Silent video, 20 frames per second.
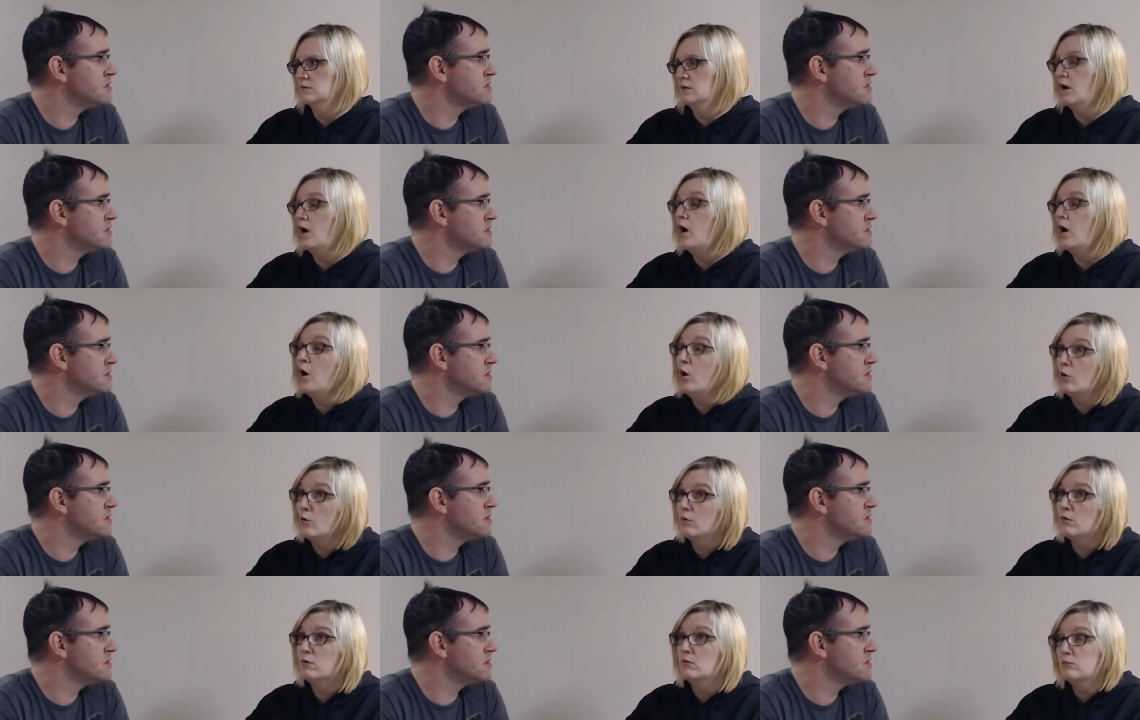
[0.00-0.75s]

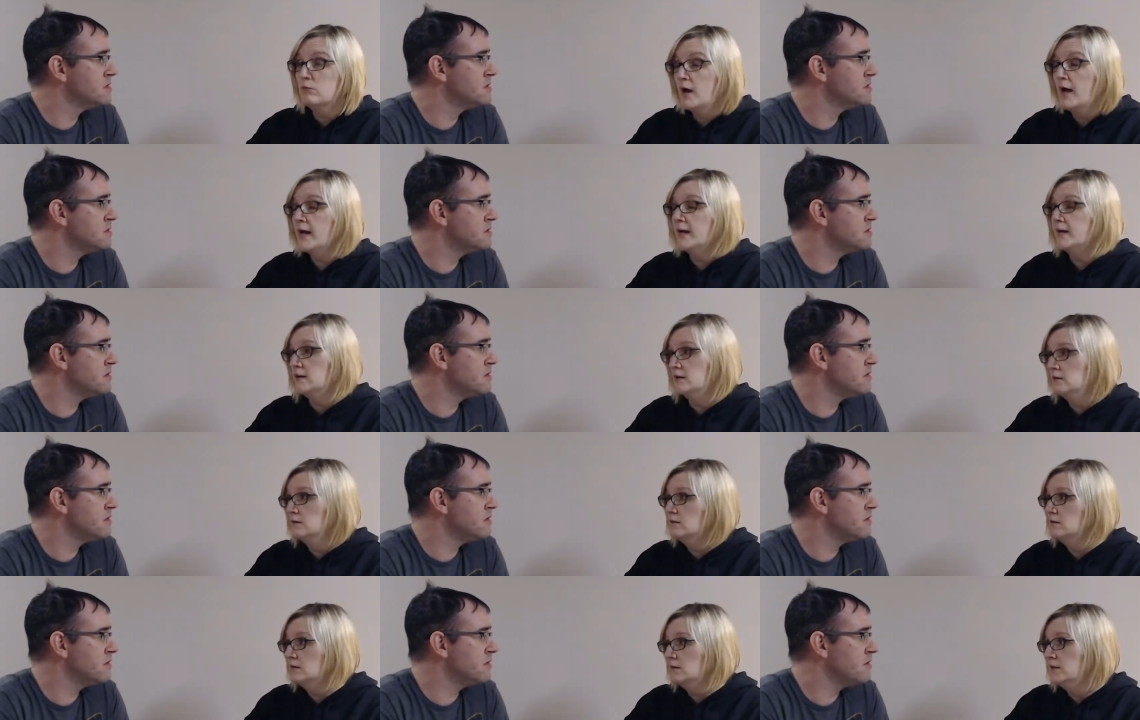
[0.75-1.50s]
Speaker 1: Oh, right.
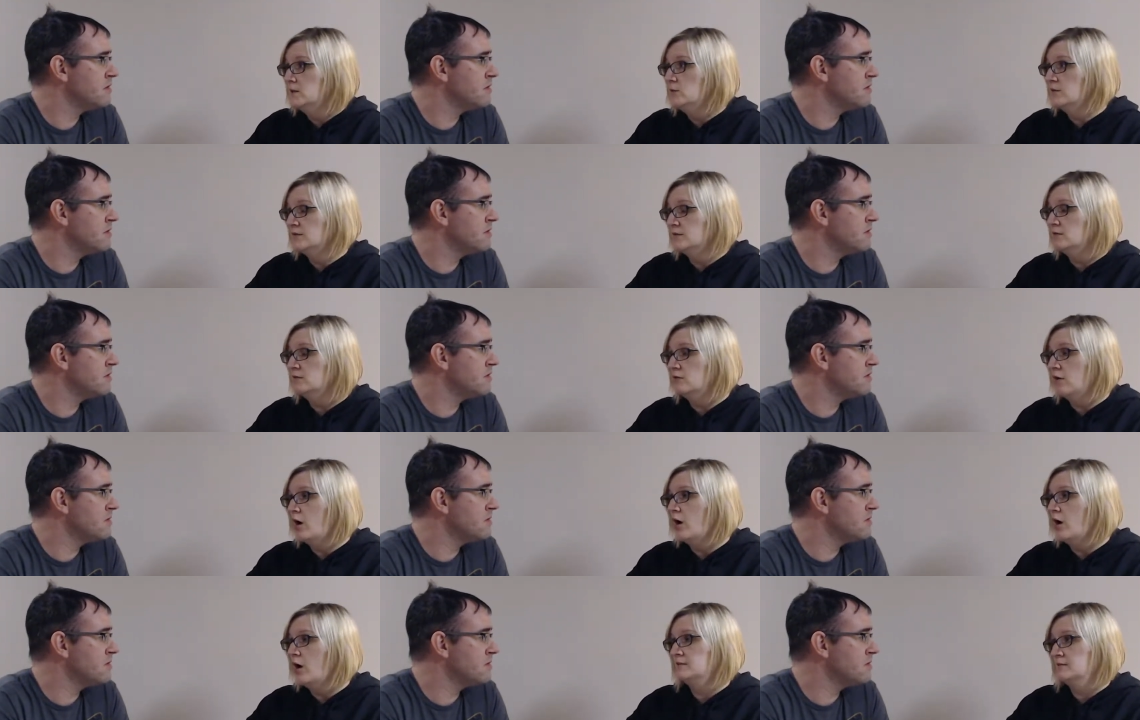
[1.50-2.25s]
He wasn't
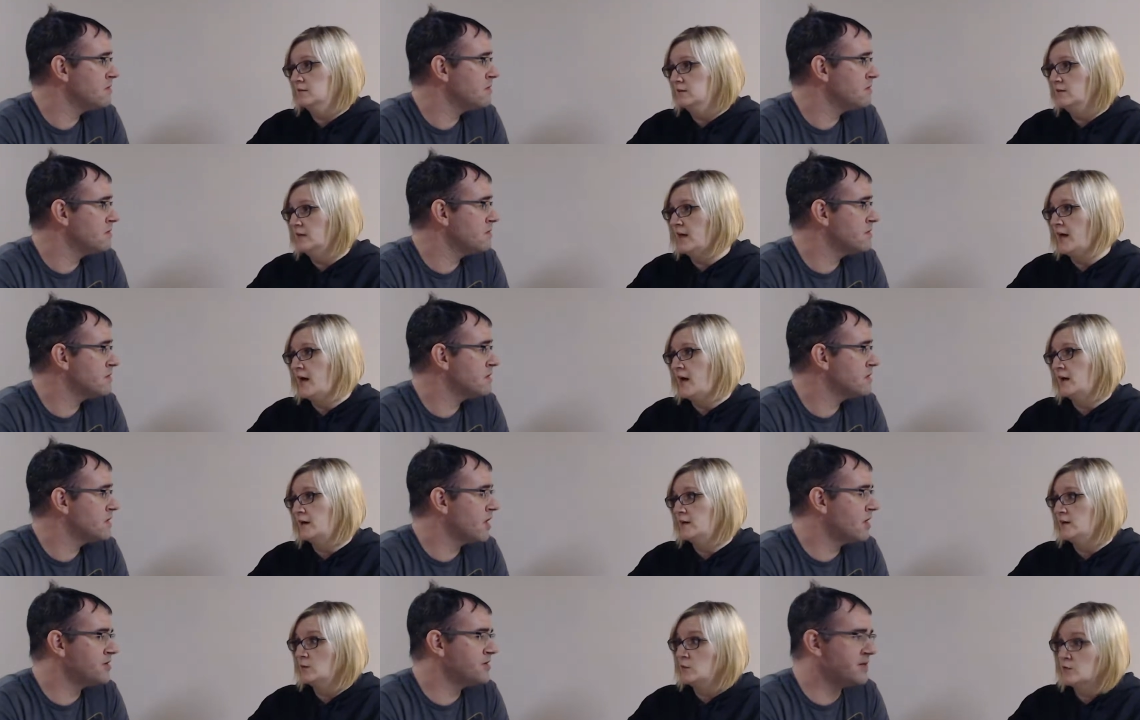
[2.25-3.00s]
lost in
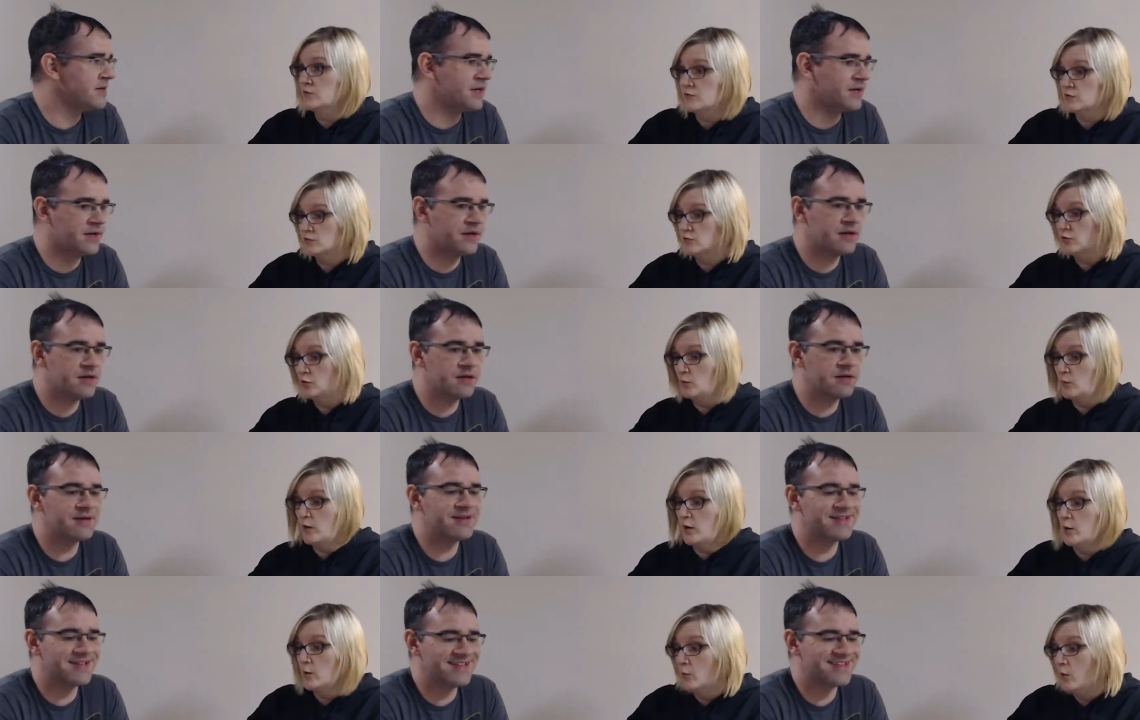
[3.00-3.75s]
that he wasn't sure
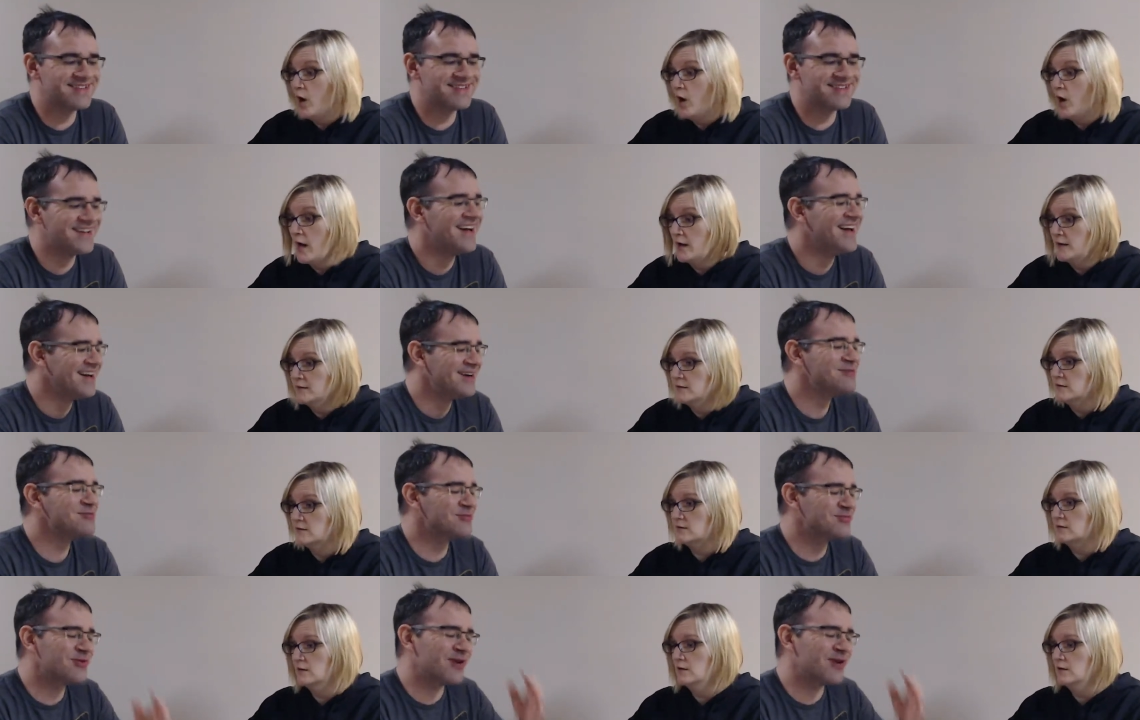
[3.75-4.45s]
where he was.